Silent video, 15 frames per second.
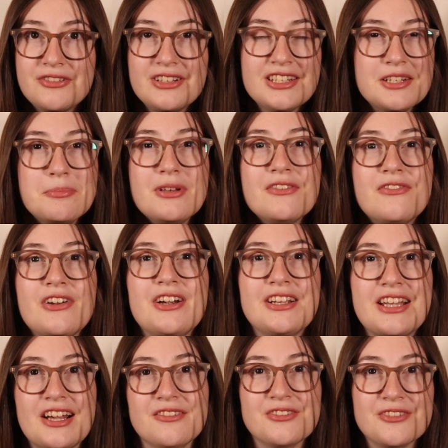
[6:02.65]
you need to be very
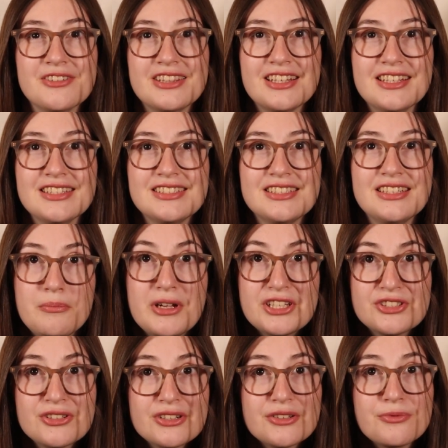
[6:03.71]
careful with this. Make
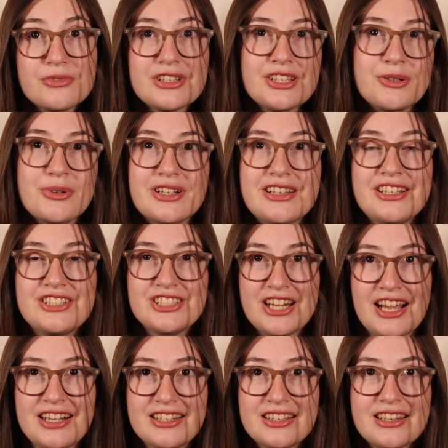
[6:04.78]
sure to really quickly
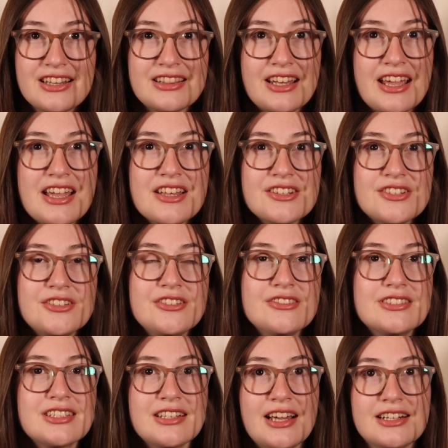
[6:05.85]
check that the answer you
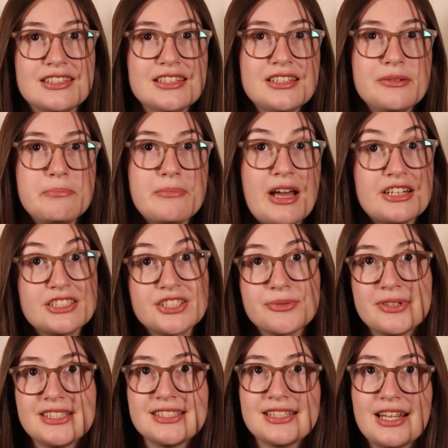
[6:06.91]
selected matches
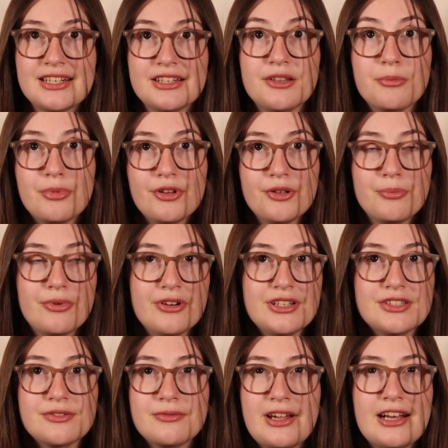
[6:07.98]
what's said in the bullet
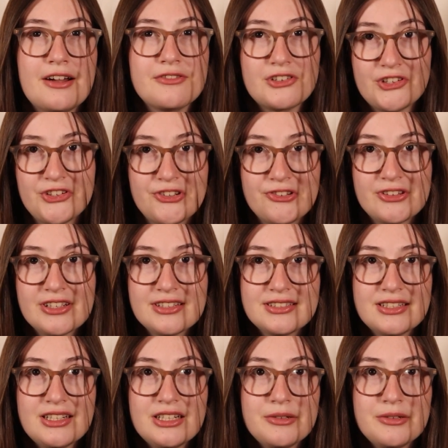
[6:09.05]
points right after you do this,